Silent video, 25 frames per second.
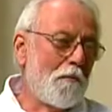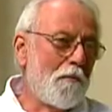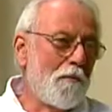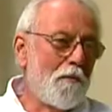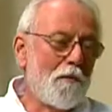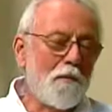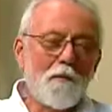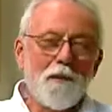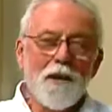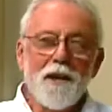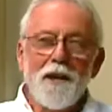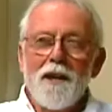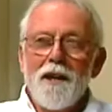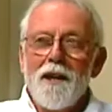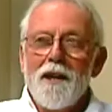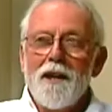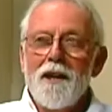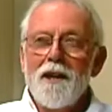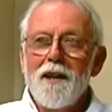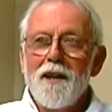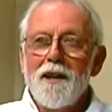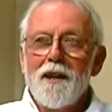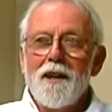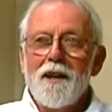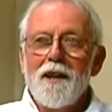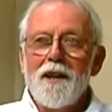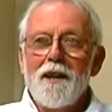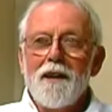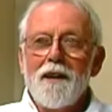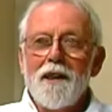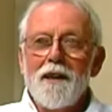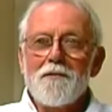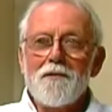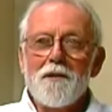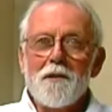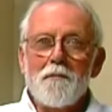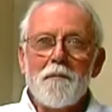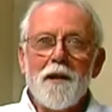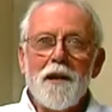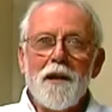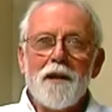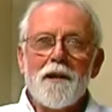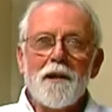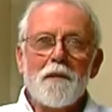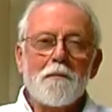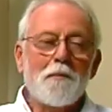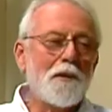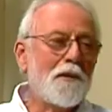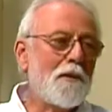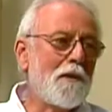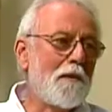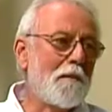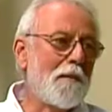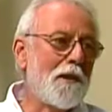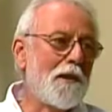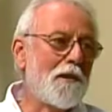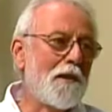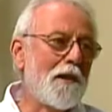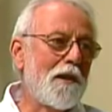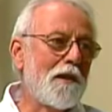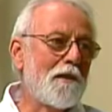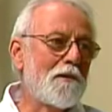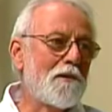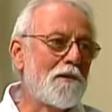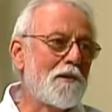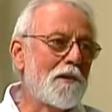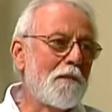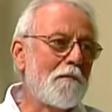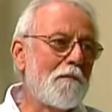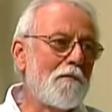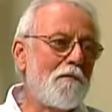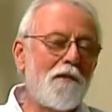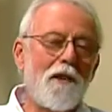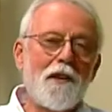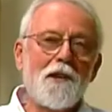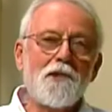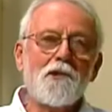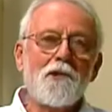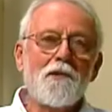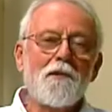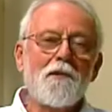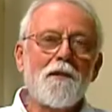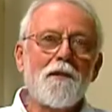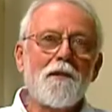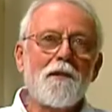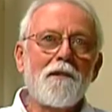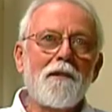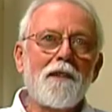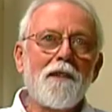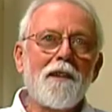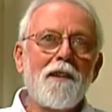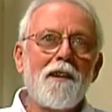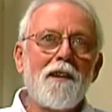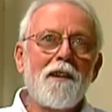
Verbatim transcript: with me. I'll have to make it up to him in, in some fashion or other.